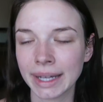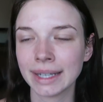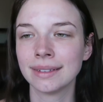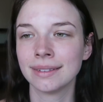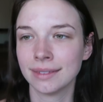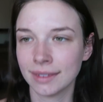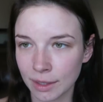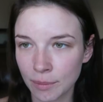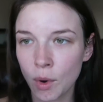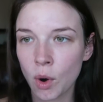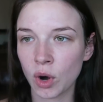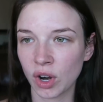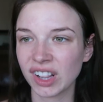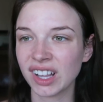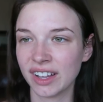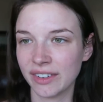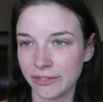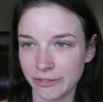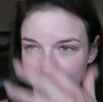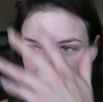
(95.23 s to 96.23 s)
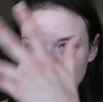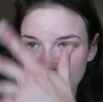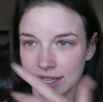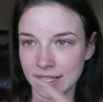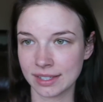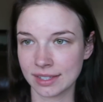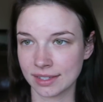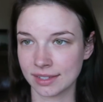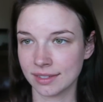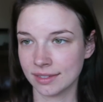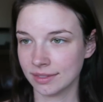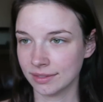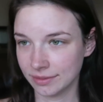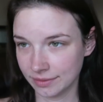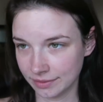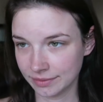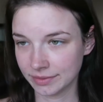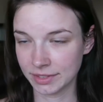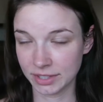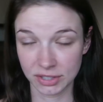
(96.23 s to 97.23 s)
But the moral of this
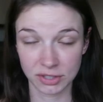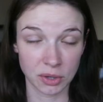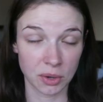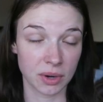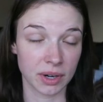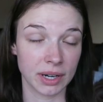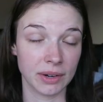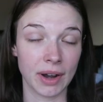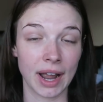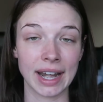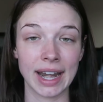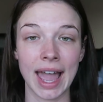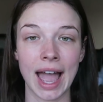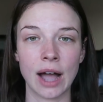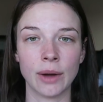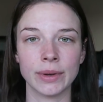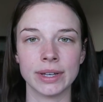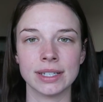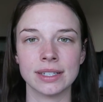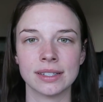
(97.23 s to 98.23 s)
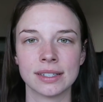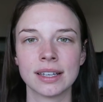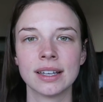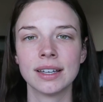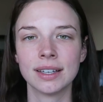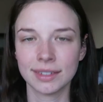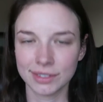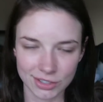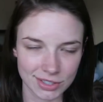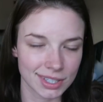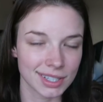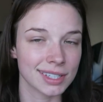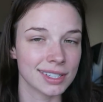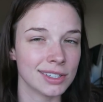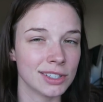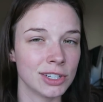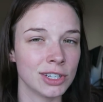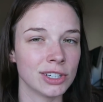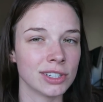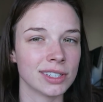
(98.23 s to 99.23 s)
story right now is just
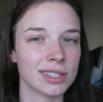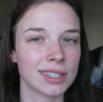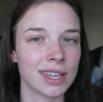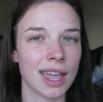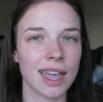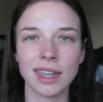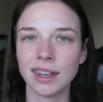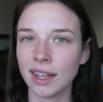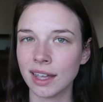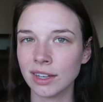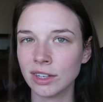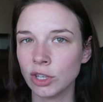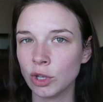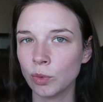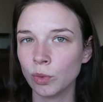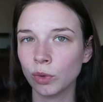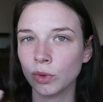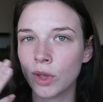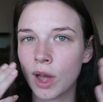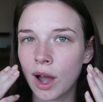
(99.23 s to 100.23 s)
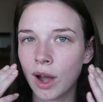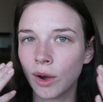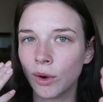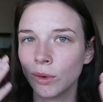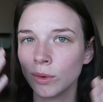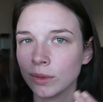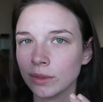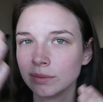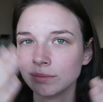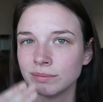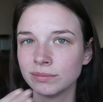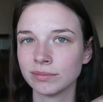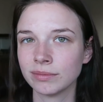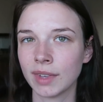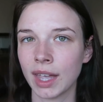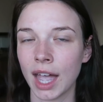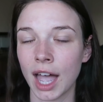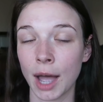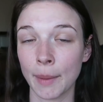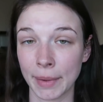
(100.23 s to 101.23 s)
listen to your skin and you will know
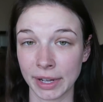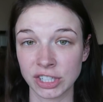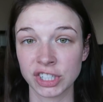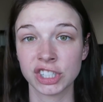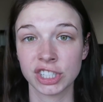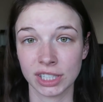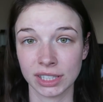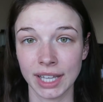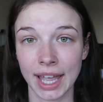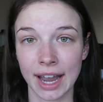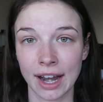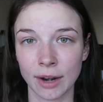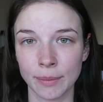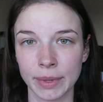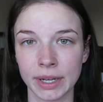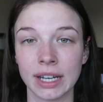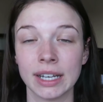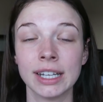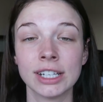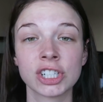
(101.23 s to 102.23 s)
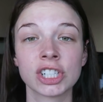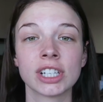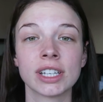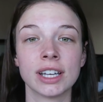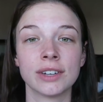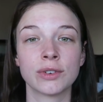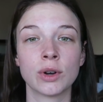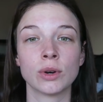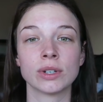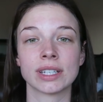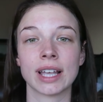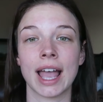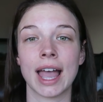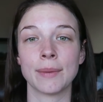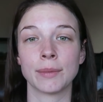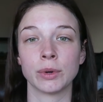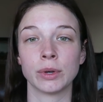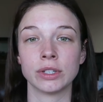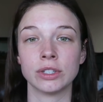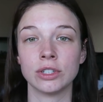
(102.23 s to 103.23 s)
how much to layer. But initially, of course, I
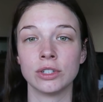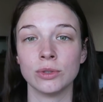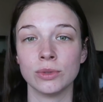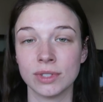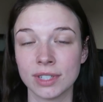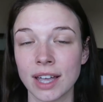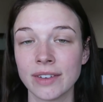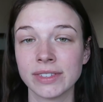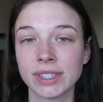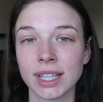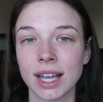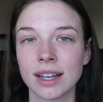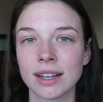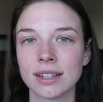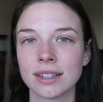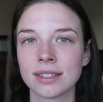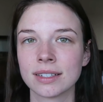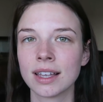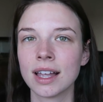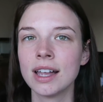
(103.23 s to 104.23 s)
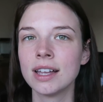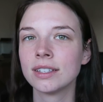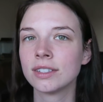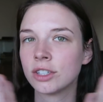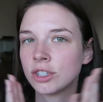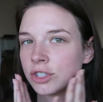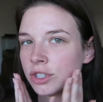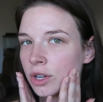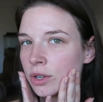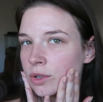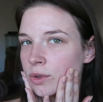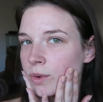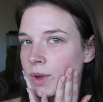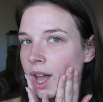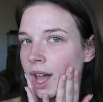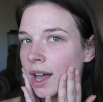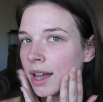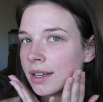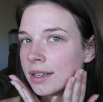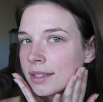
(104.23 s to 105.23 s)
am going to do 7 layers to show you
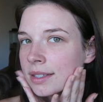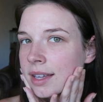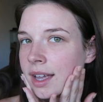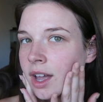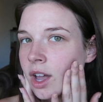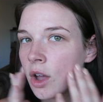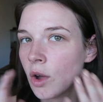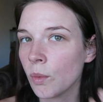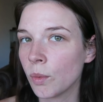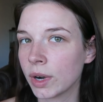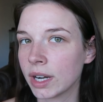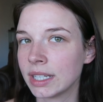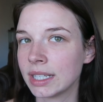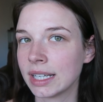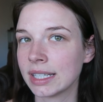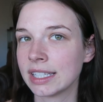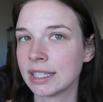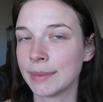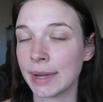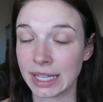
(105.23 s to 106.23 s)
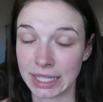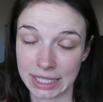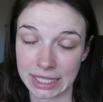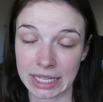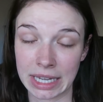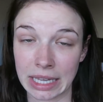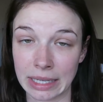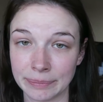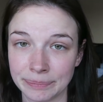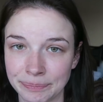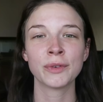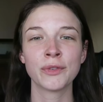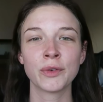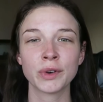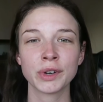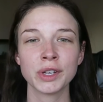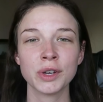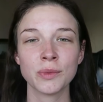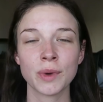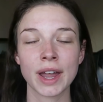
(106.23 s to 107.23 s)
guys what it does to my skin.
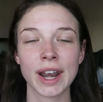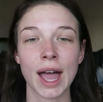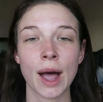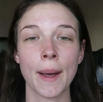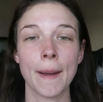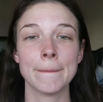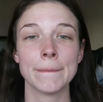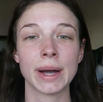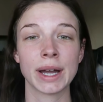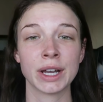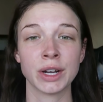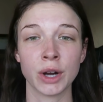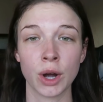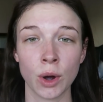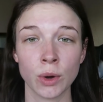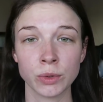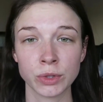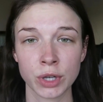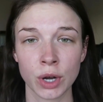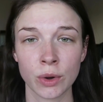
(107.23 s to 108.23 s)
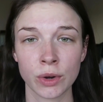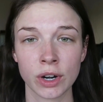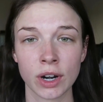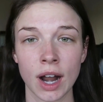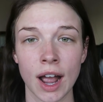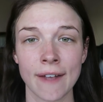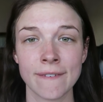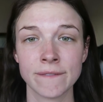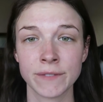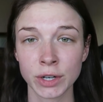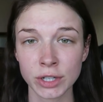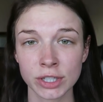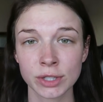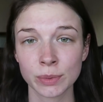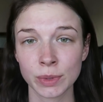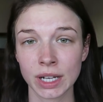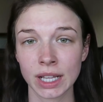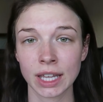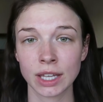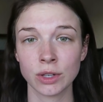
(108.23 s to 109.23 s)
Before you run out and buy your own toner, I
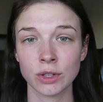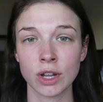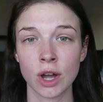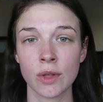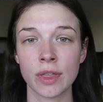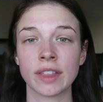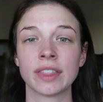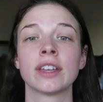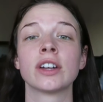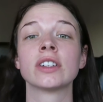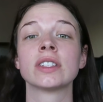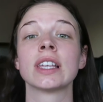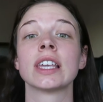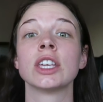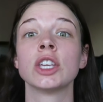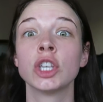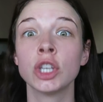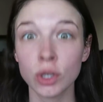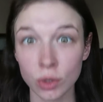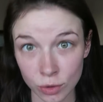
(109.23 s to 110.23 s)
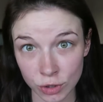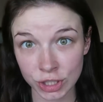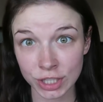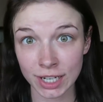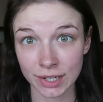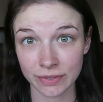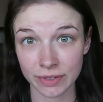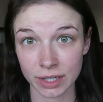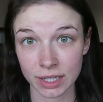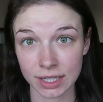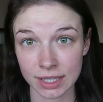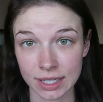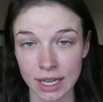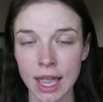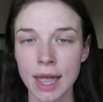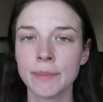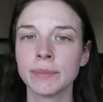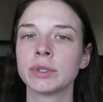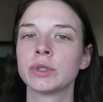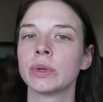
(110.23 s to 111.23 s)
first want to let you know that there's a huge difference
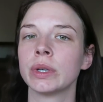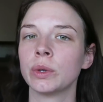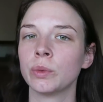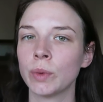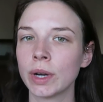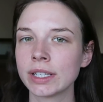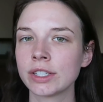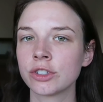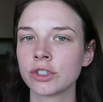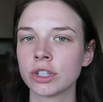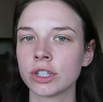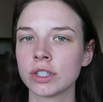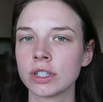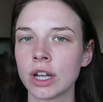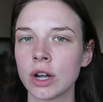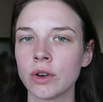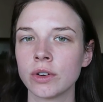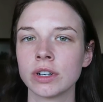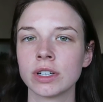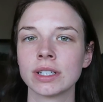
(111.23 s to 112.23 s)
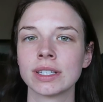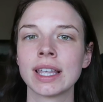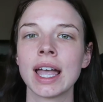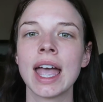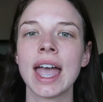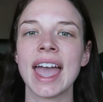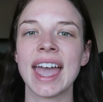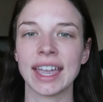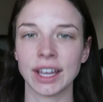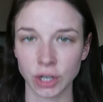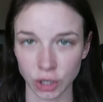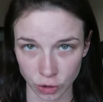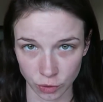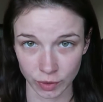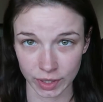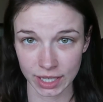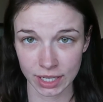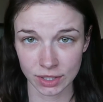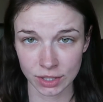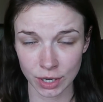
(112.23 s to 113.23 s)
between Western toners and
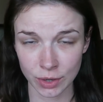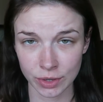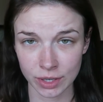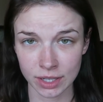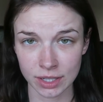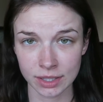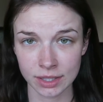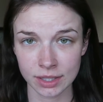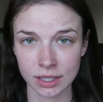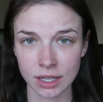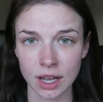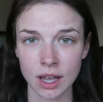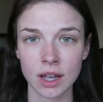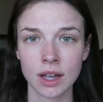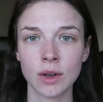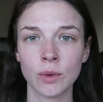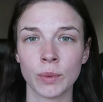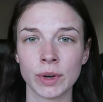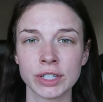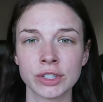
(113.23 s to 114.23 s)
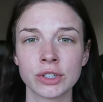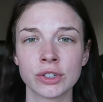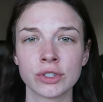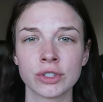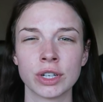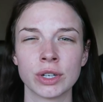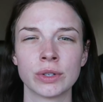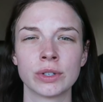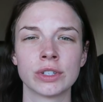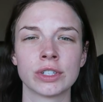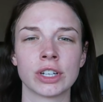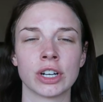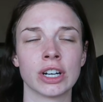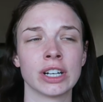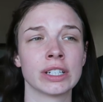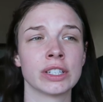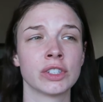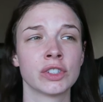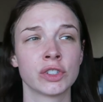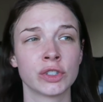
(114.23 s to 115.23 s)
Korean toners. Western toners
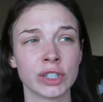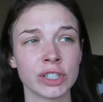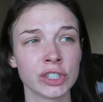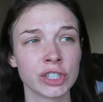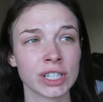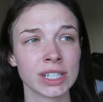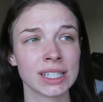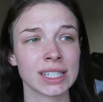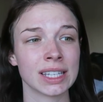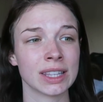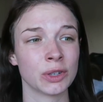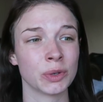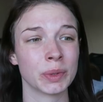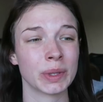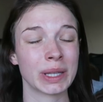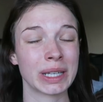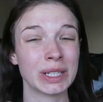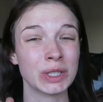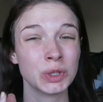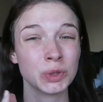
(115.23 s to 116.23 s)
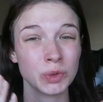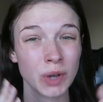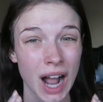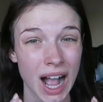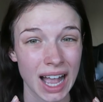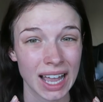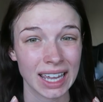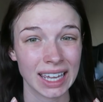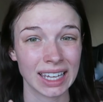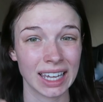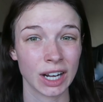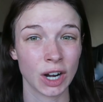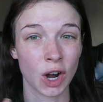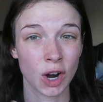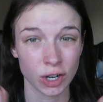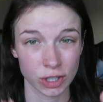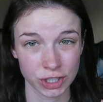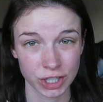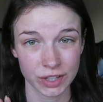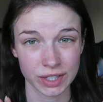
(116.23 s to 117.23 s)
are astringent and they're really drying and
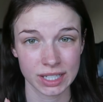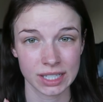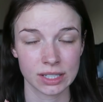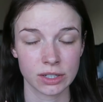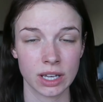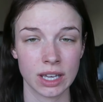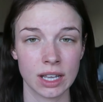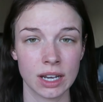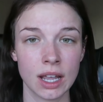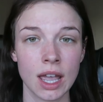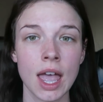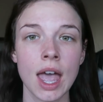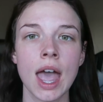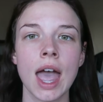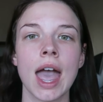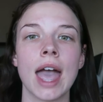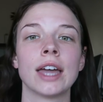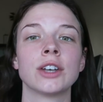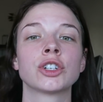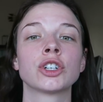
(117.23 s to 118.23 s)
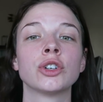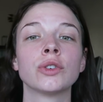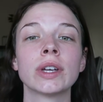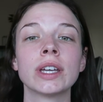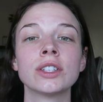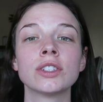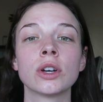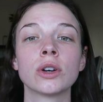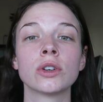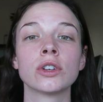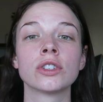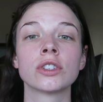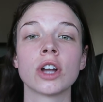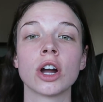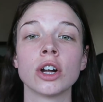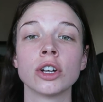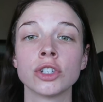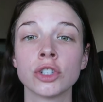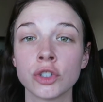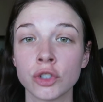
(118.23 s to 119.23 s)
harsh on the skin, and Korean toners
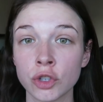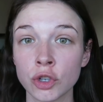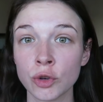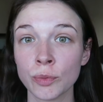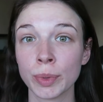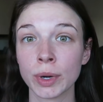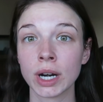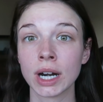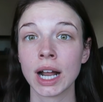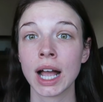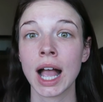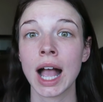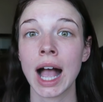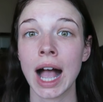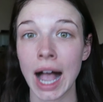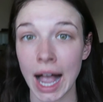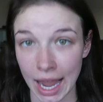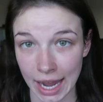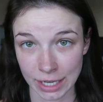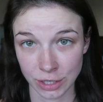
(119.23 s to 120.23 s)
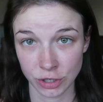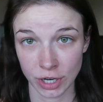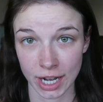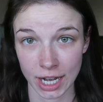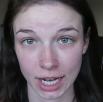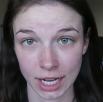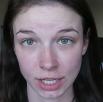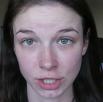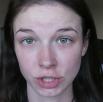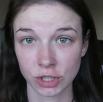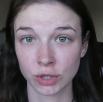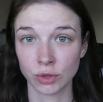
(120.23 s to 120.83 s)
are super hydrating.